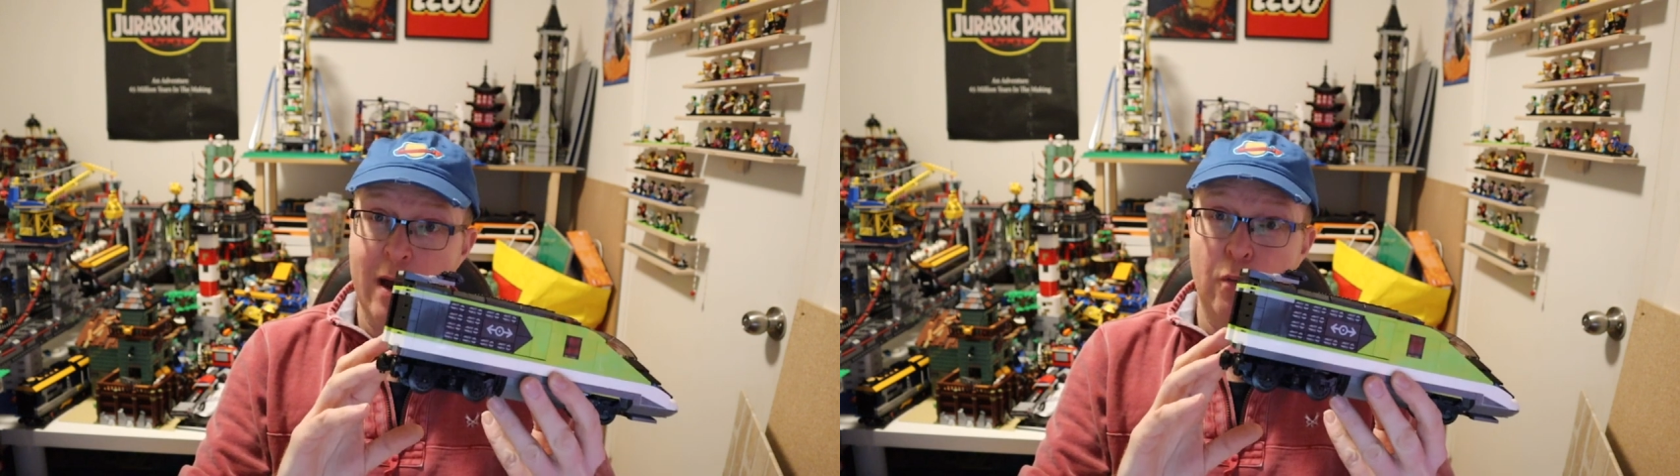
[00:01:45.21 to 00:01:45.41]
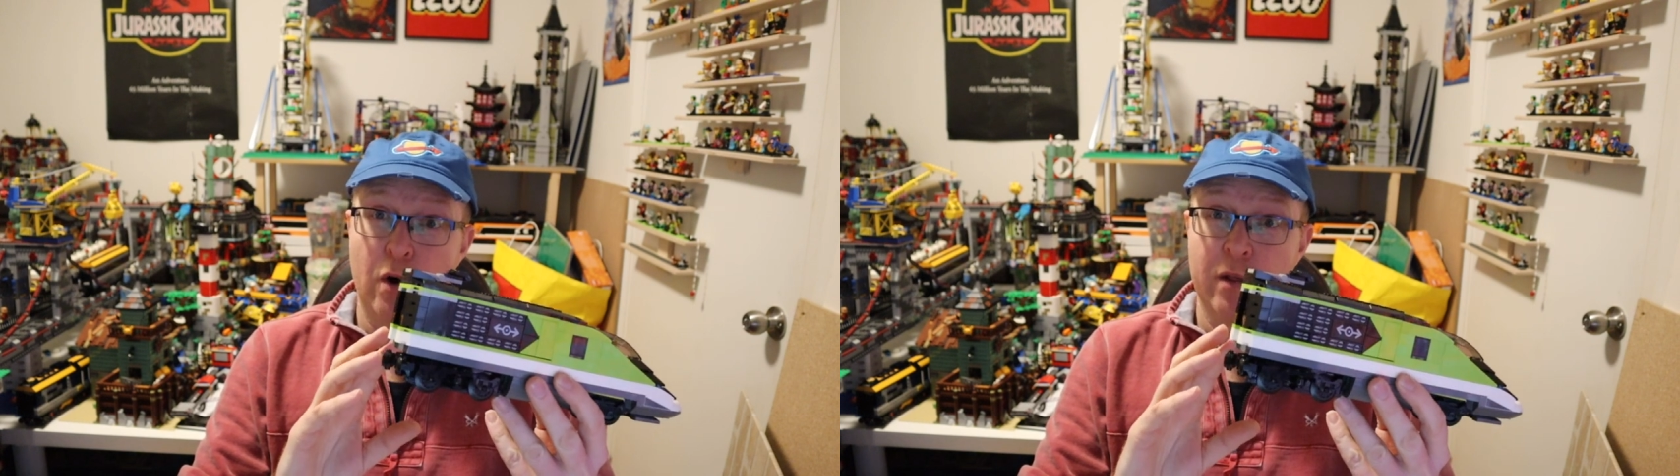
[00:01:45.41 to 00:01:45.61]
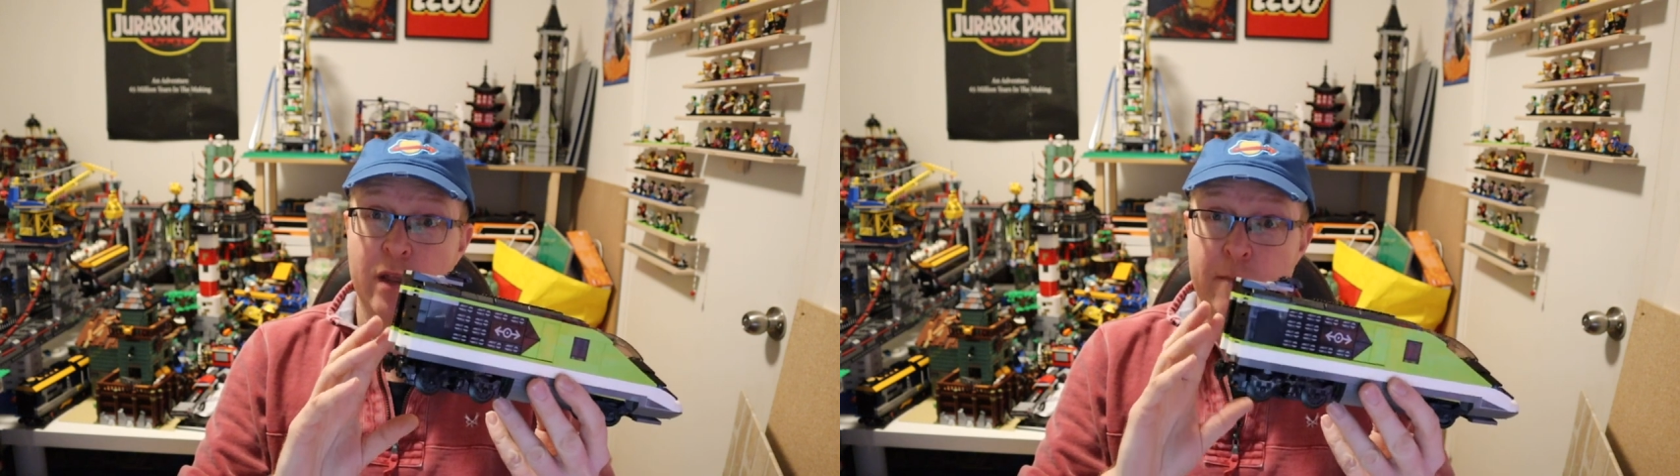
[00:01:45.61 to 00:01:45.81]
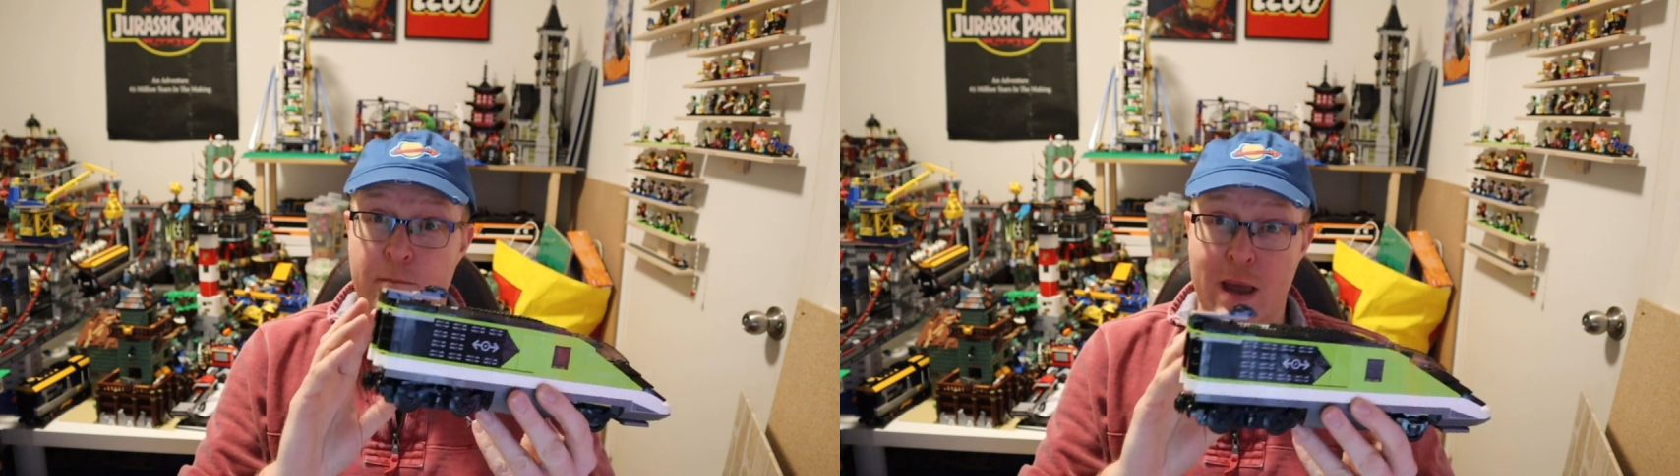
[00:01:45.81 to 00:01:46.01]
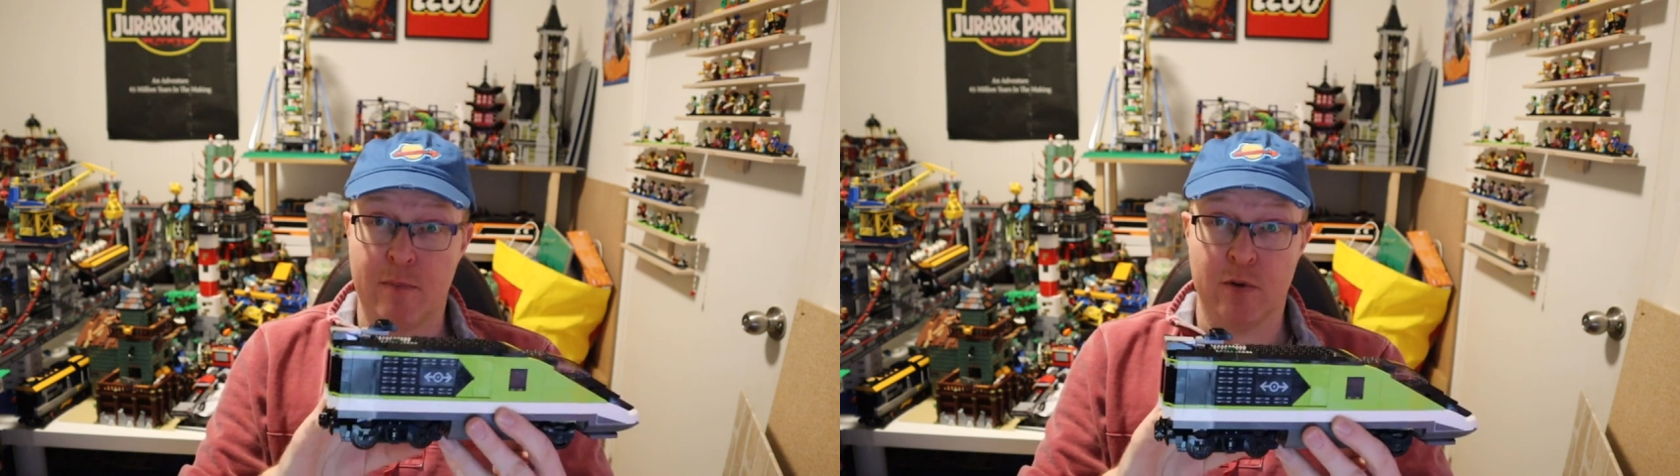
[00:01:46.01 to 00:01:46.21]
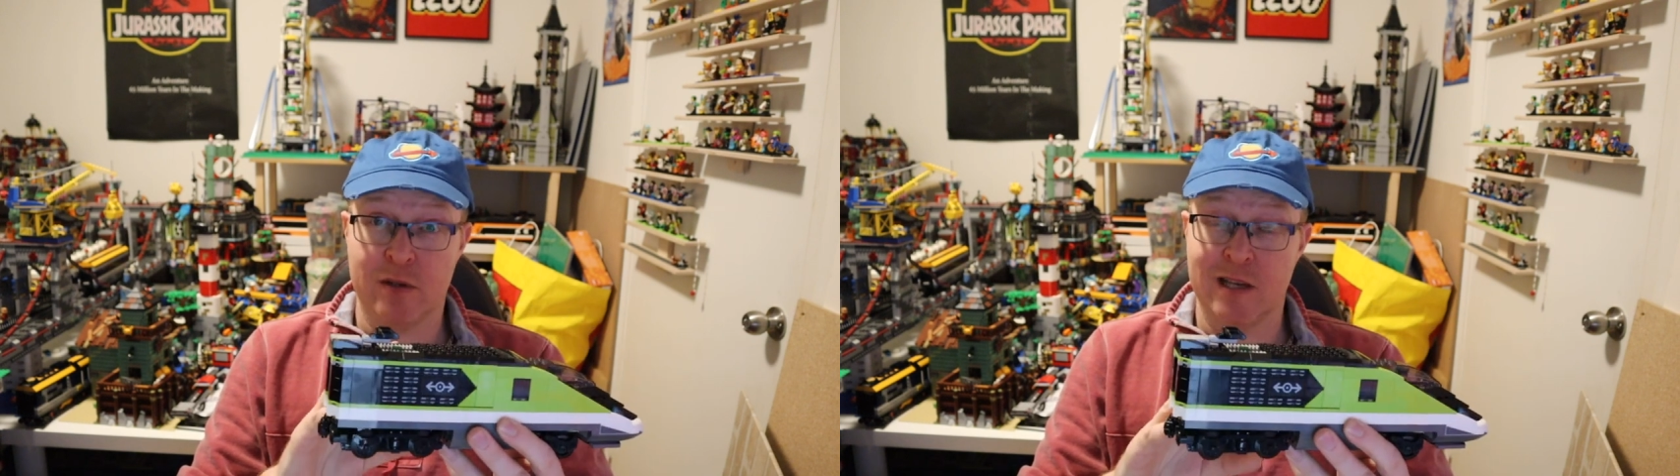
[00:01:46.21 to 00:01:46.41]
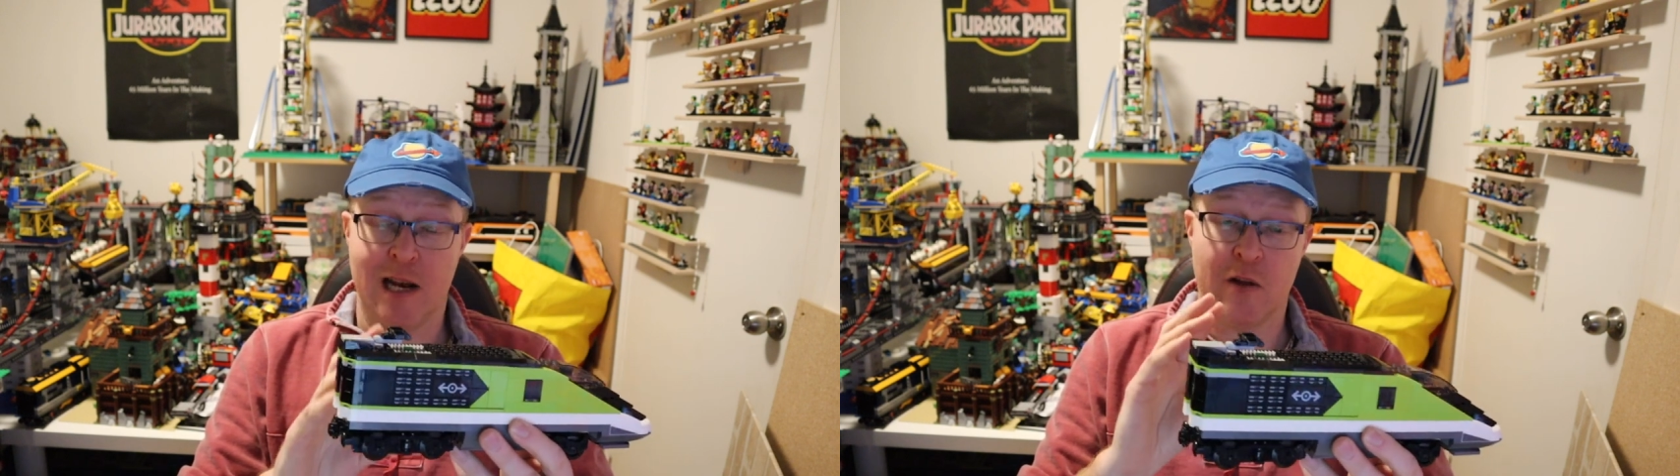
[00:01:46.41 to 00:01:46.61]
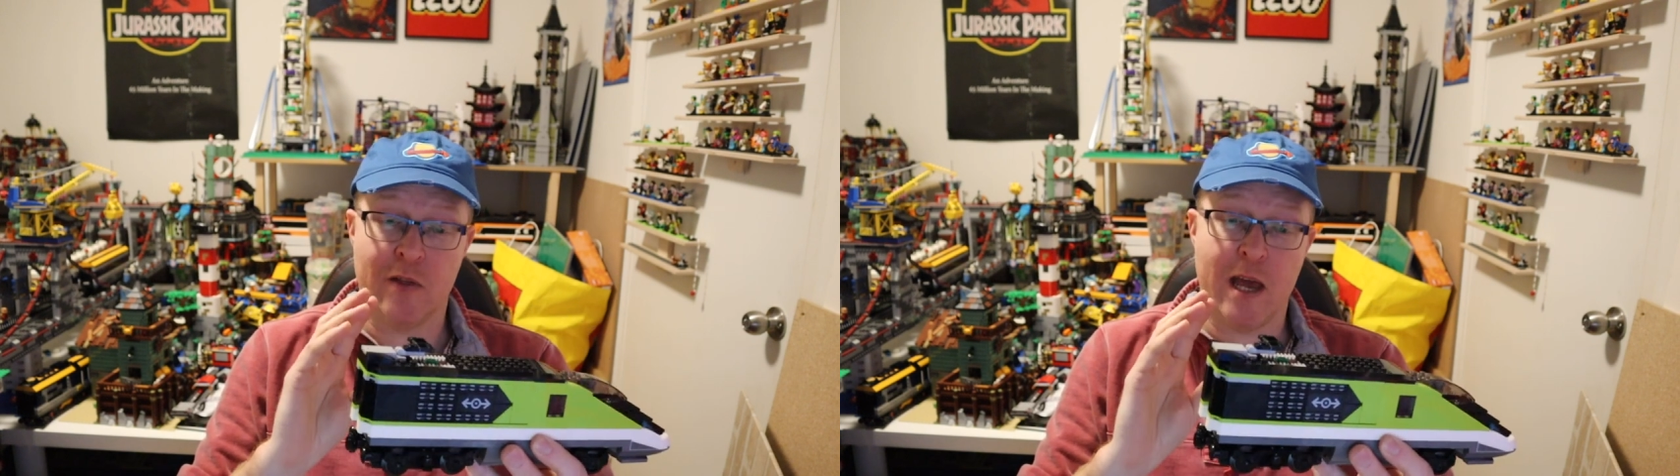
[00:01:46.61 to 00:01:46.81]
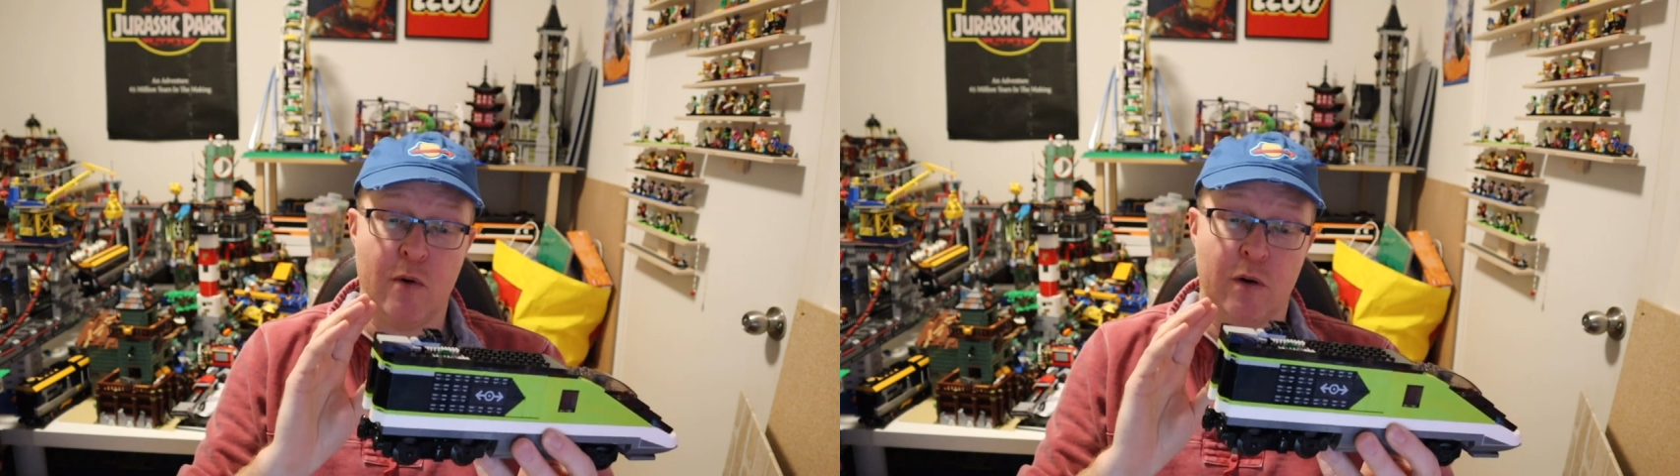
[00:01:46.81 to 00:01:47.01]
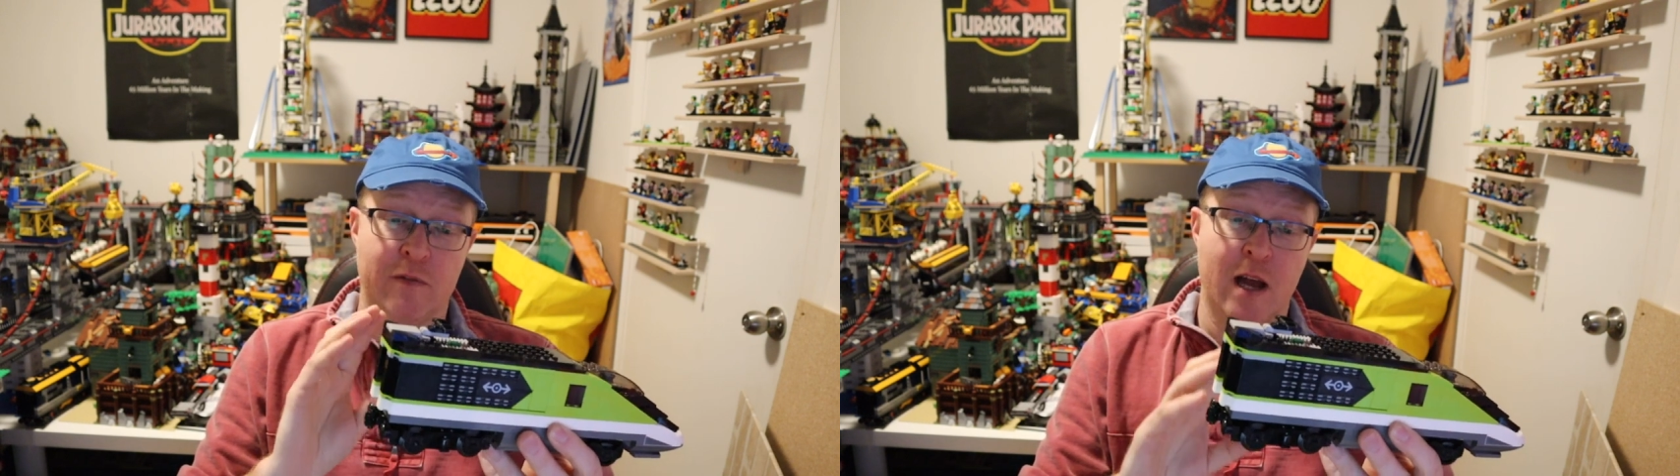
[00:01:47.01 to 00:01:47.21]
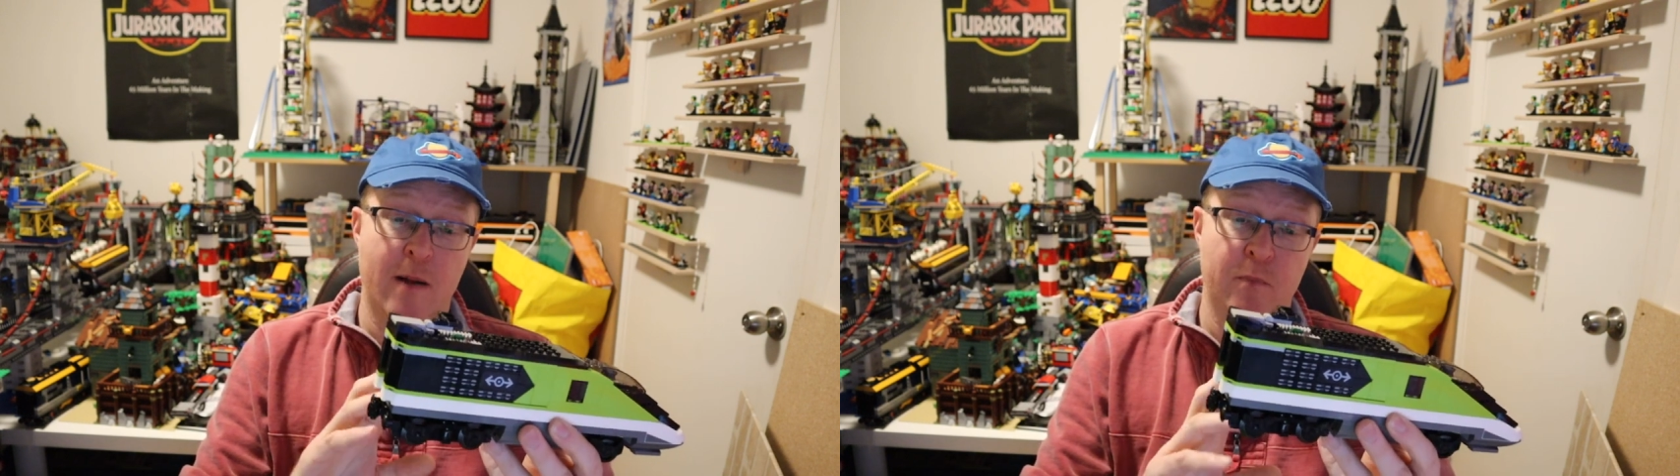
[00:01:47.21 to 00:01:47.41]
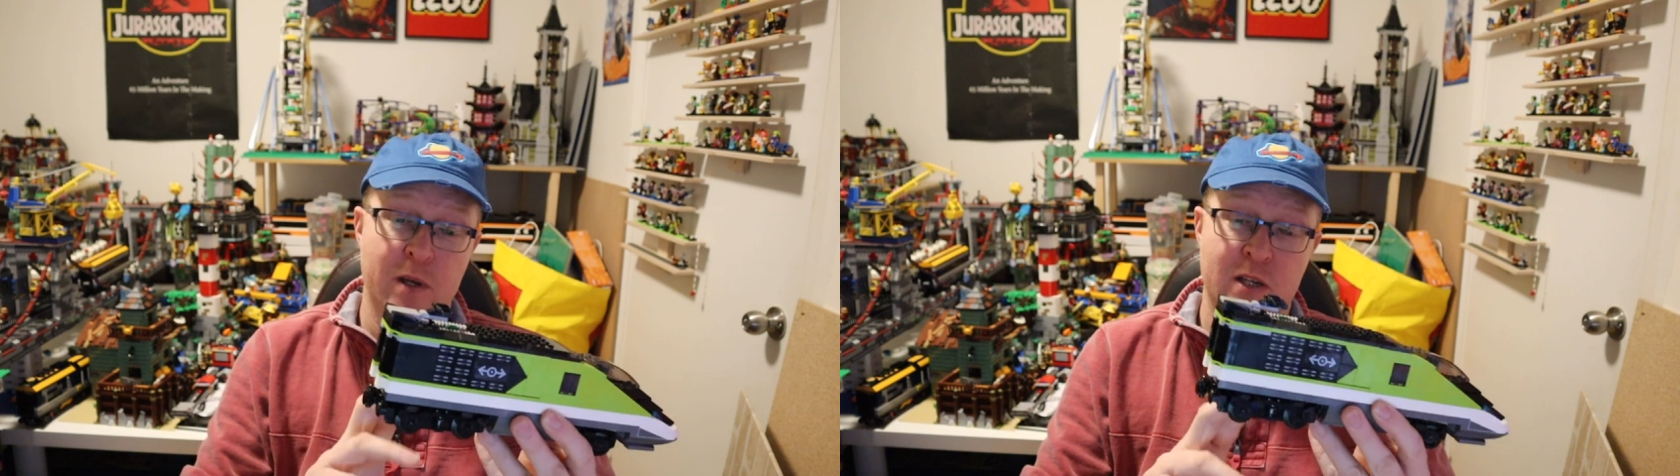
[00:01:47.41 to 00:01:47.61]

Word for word: And what the people are selling on there will have done